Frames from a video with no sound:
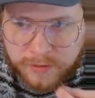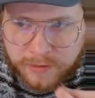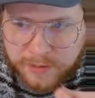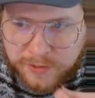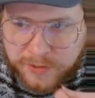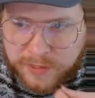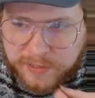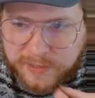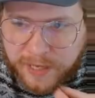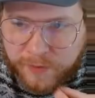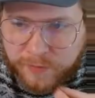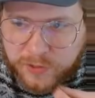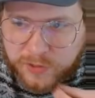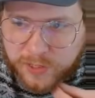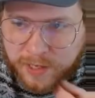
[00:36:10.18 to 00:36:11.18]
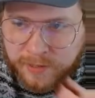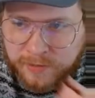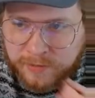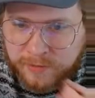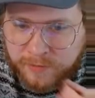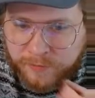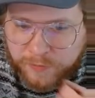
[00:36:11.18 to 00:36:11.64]
Yeah, so they salvage
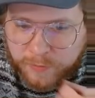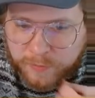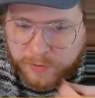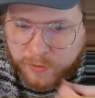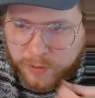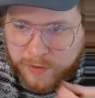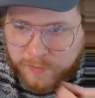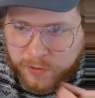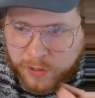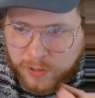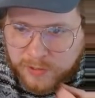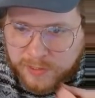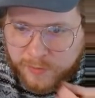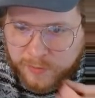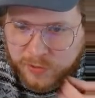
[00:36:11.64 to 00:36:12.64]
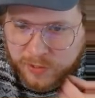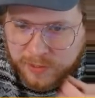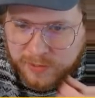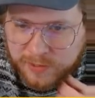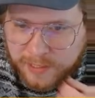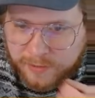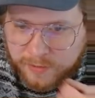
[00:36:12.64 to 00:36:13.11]
Titan from the graveyard, salvage Titan,
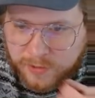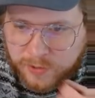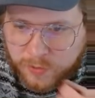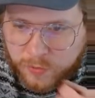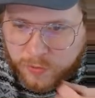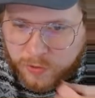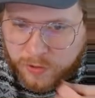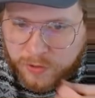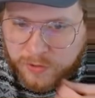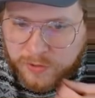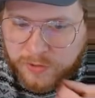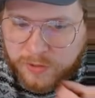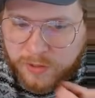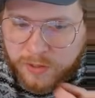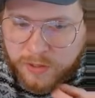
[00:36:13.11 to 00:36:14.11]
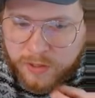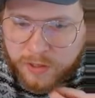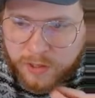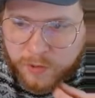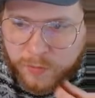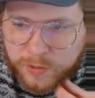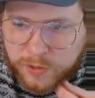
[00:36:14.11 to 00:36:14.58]
sack the swords,
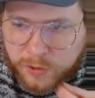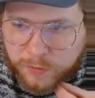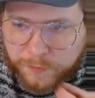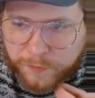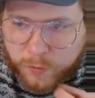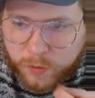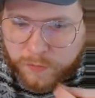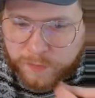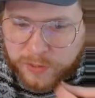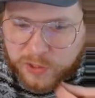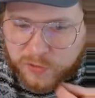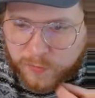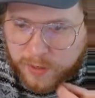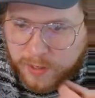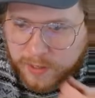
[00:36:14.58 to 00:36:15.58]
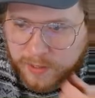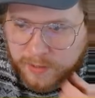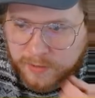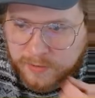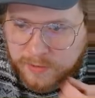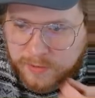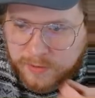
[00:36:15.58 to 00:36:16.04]
return four
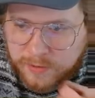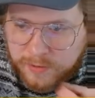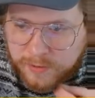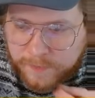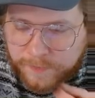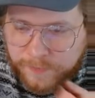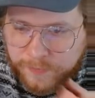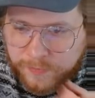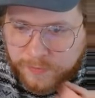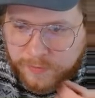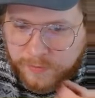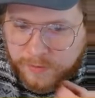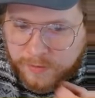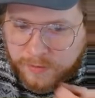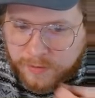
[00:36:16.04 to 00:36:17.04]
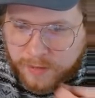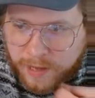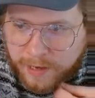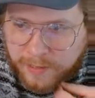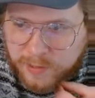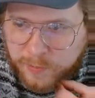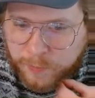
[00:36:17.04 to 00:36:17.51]
Vengevines. I
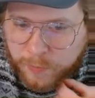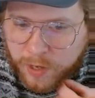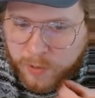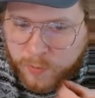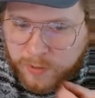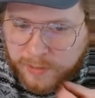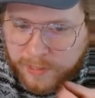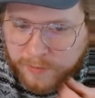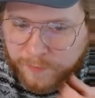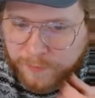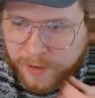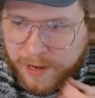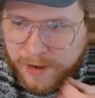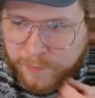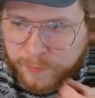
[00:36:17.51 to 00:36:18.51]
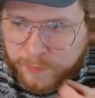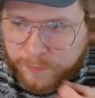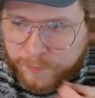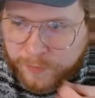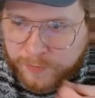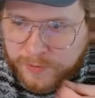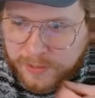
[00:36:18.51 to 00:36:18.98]
get to block one, gain five up to
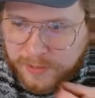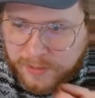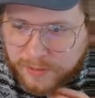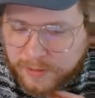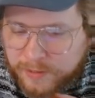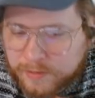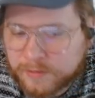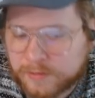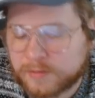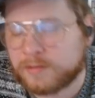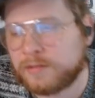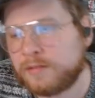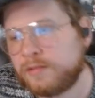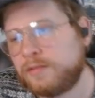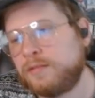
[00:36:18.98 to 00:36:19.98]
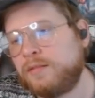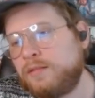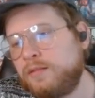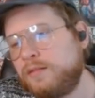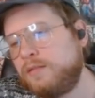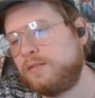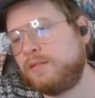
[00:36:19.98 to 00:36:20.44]
15.
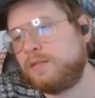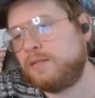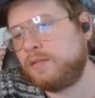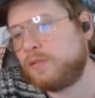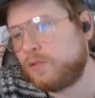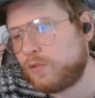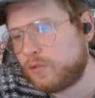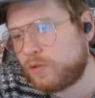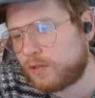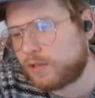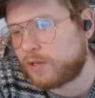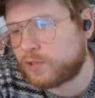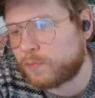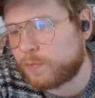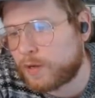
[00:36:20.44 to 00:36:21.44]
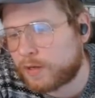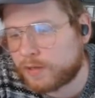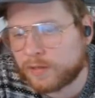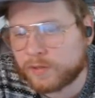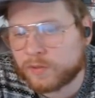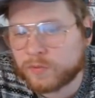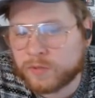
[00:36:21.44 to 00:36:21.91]
Can also block
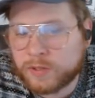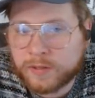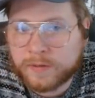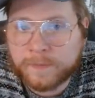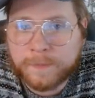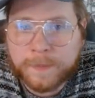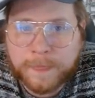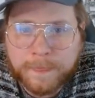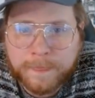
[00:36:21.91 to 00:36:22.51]
another one.